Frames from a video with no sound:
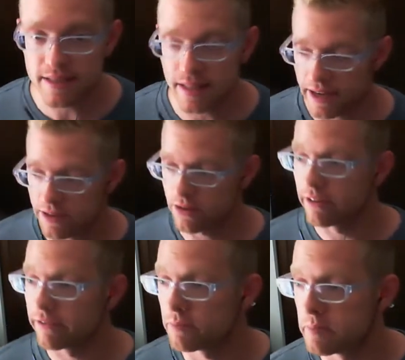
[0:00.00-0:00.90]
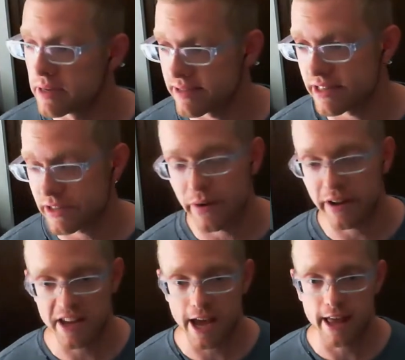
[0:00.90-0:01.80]
layer of business
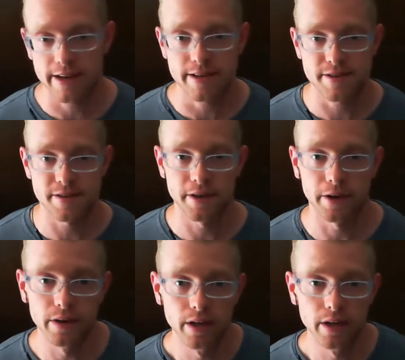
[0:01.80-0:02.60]
criticality. So